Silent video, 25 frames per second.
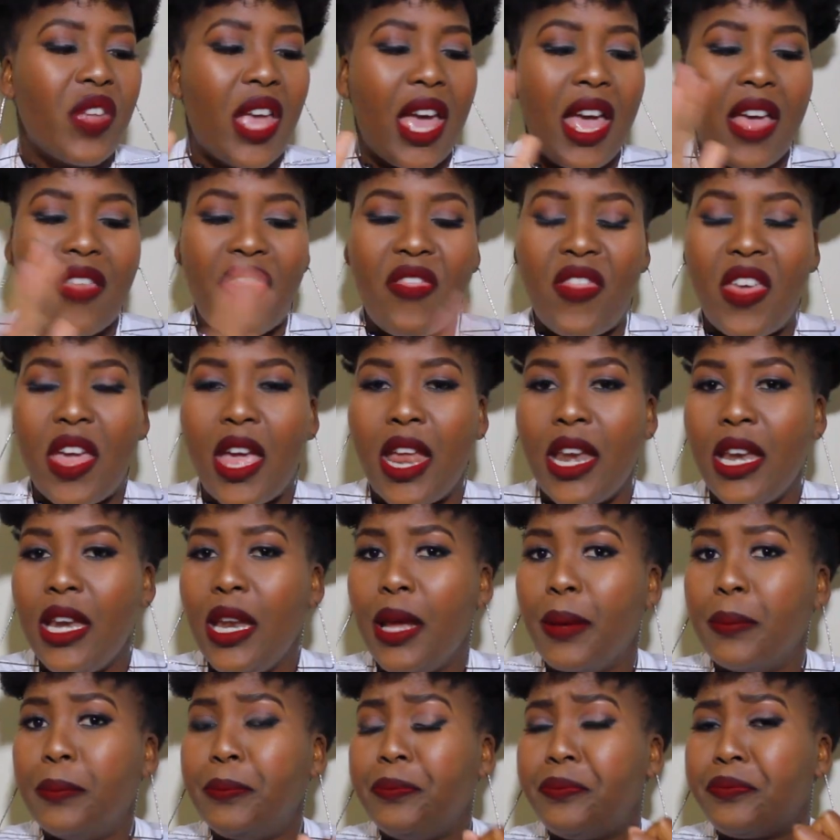And then
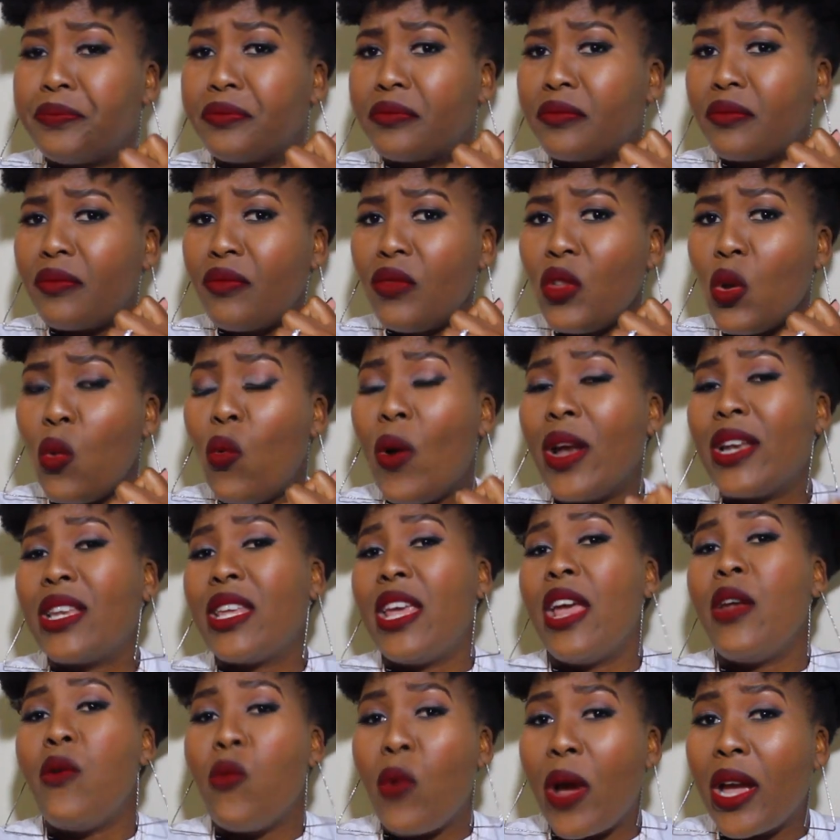what
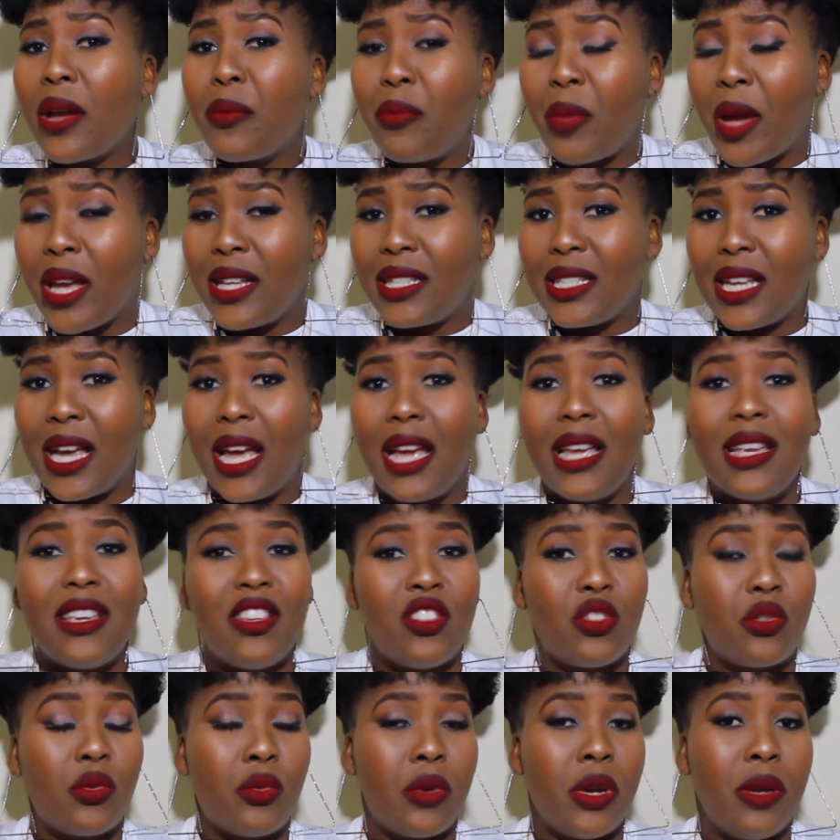can work better
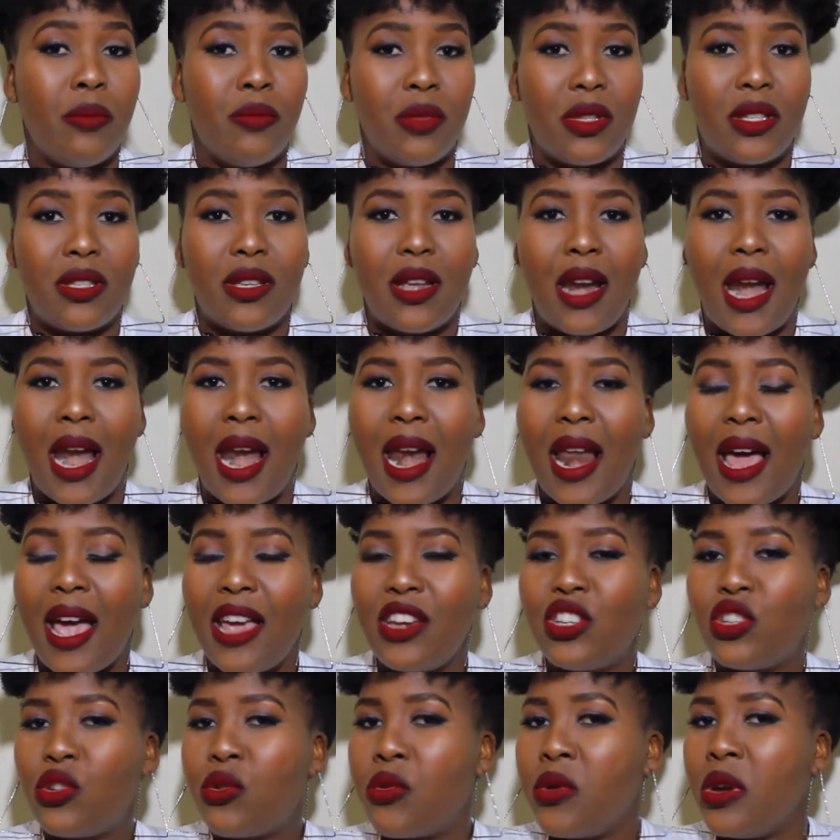is creams,
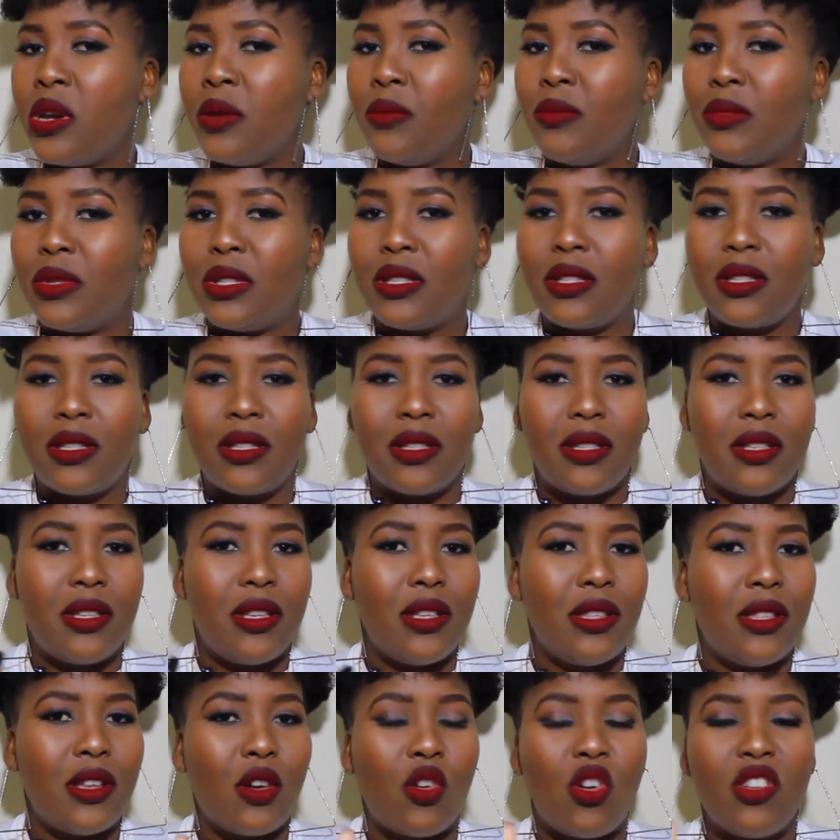light creams.
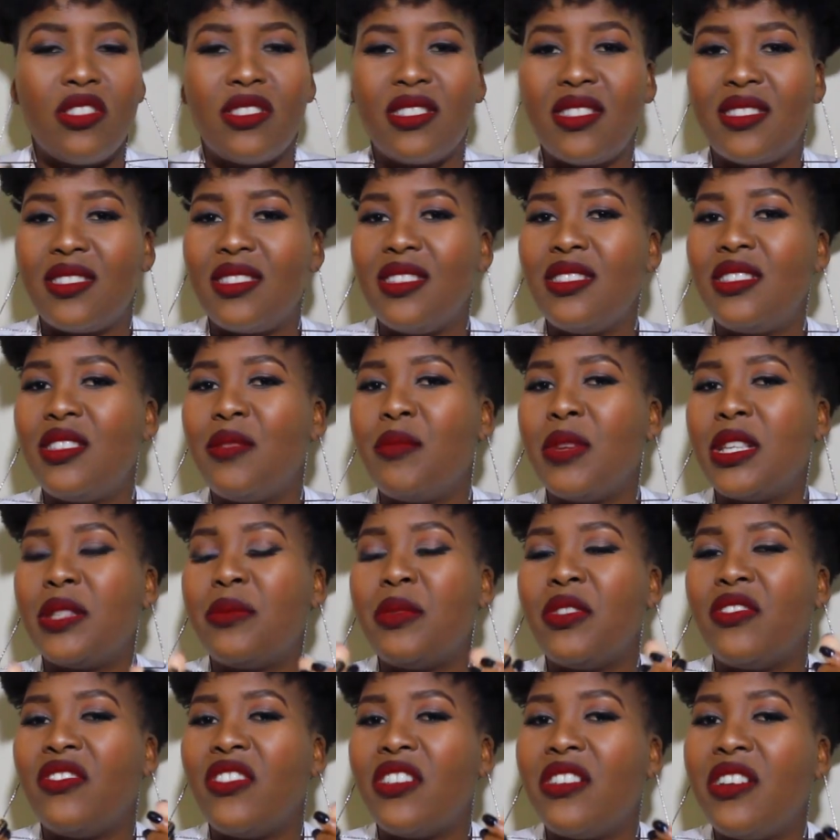The consistency must
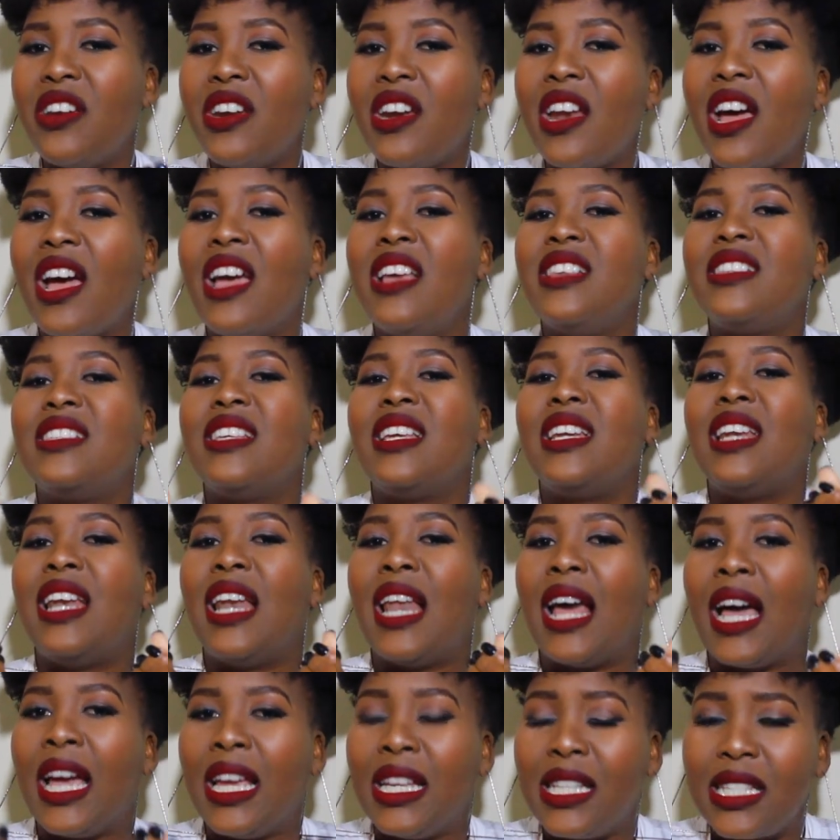be very nice and
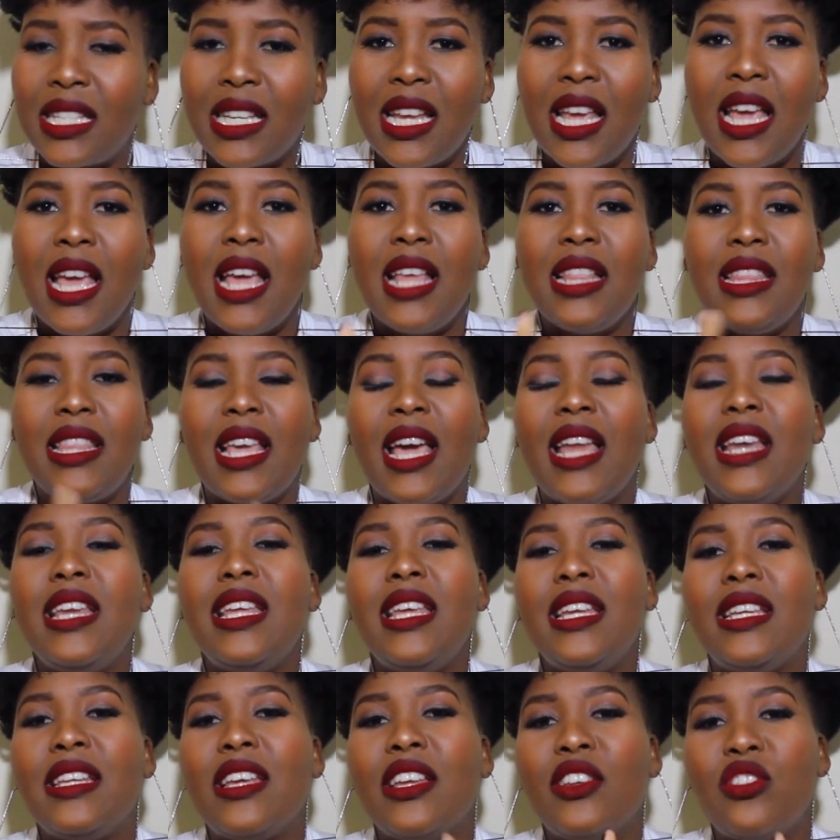light, then
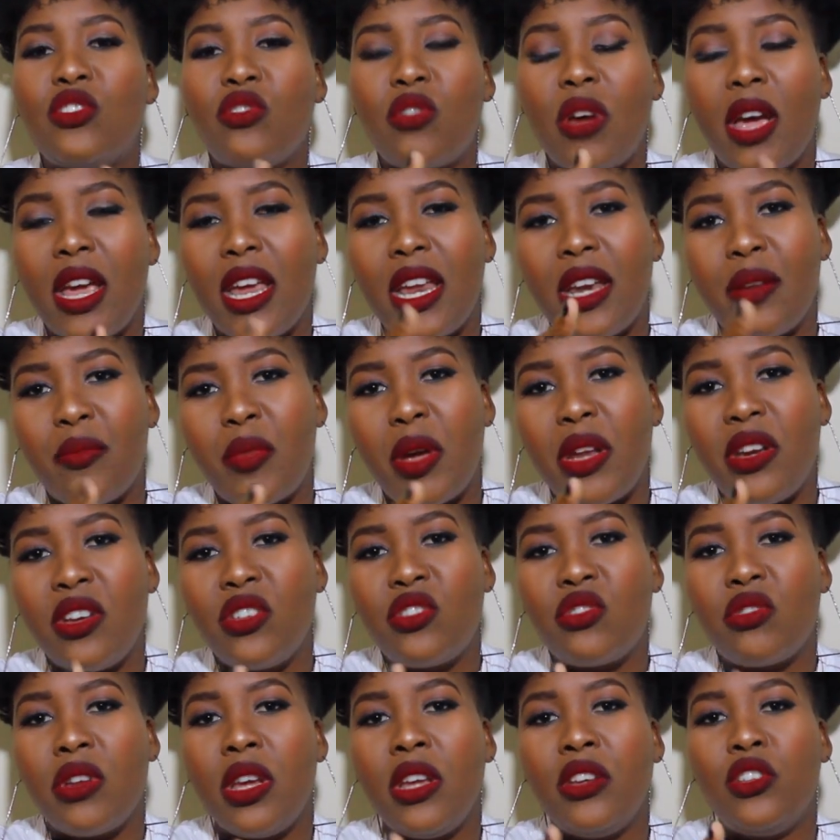it can try and
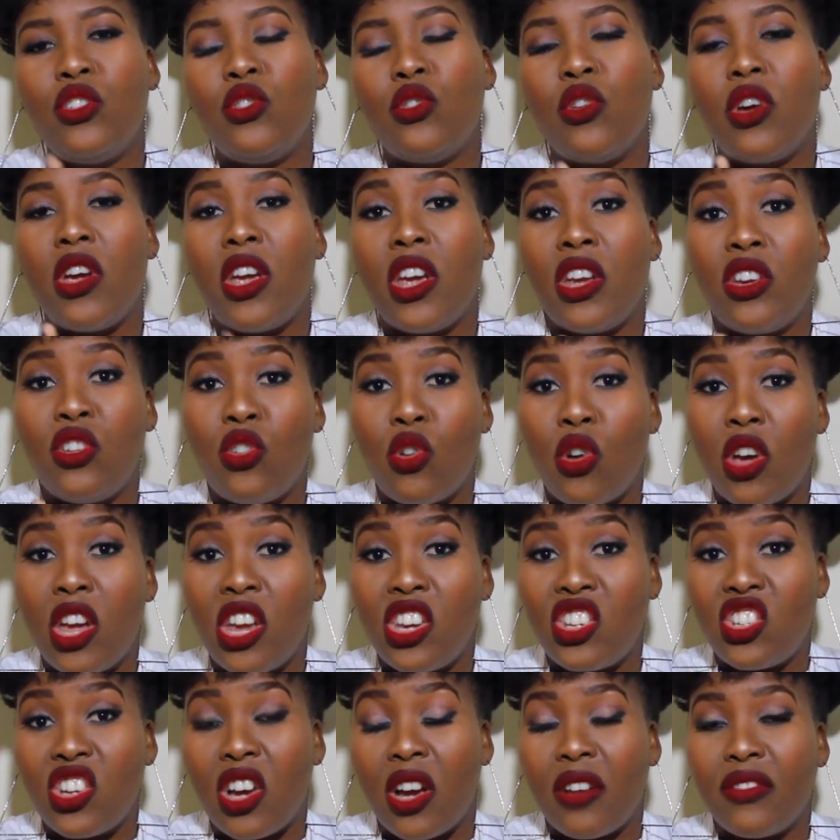penetrate your
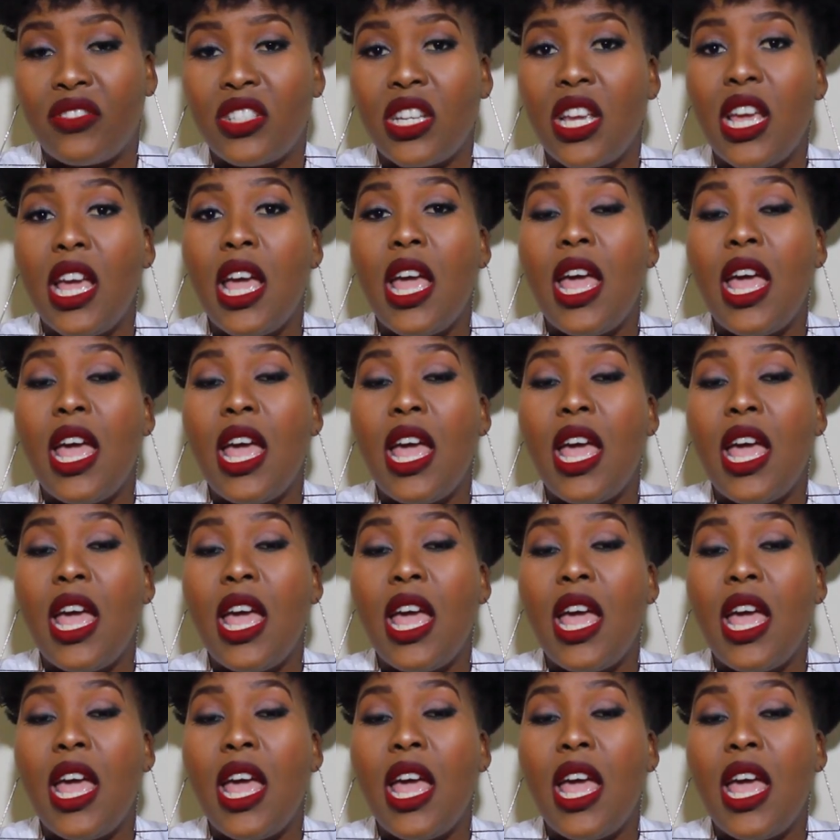hair shaft.